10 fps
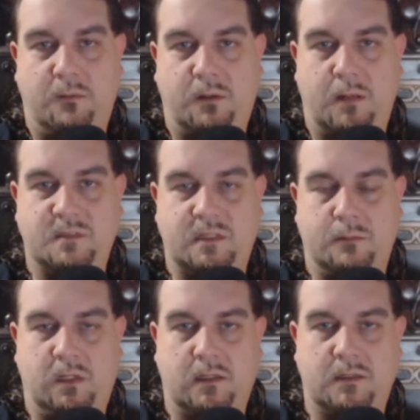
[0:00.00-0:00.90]
comes in,
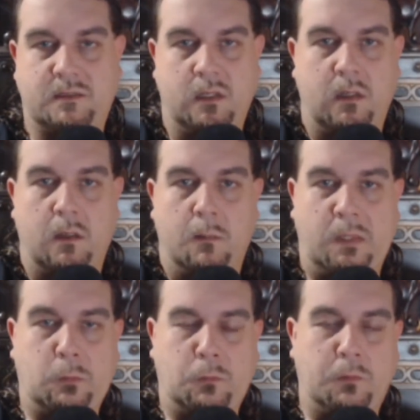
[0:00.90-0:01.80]
because
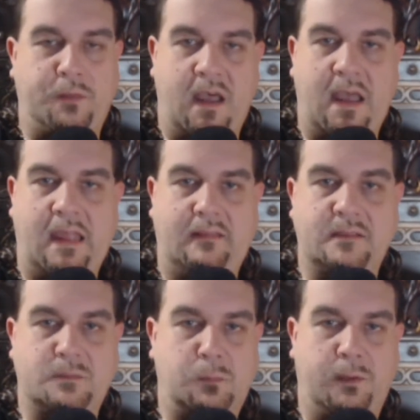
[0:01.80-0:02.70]
people will die in
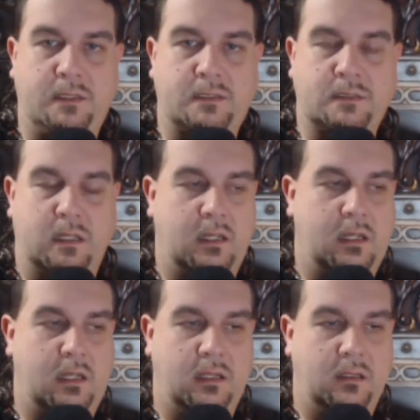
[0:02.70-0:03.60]
this place.
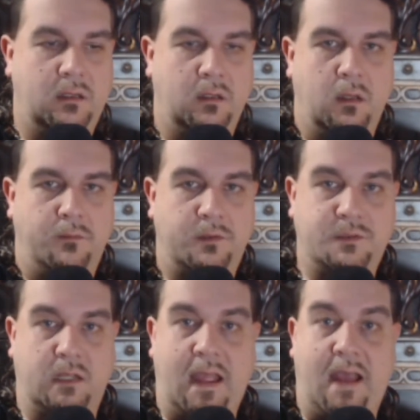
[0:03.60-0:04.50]
There's
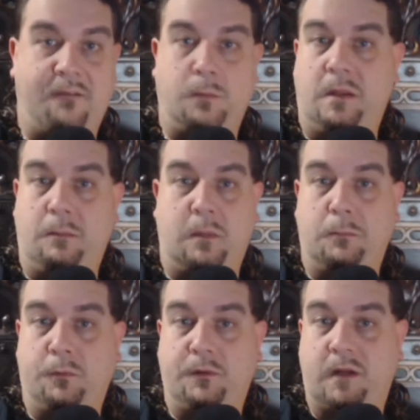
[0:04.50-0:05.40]
going to have to be
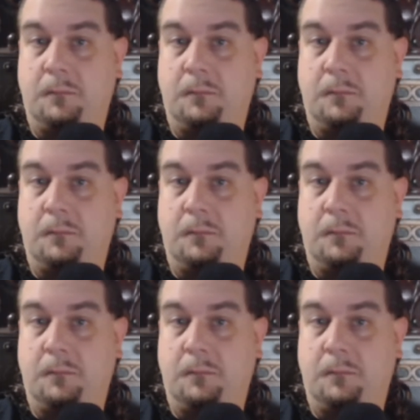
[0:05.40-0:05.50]
people to come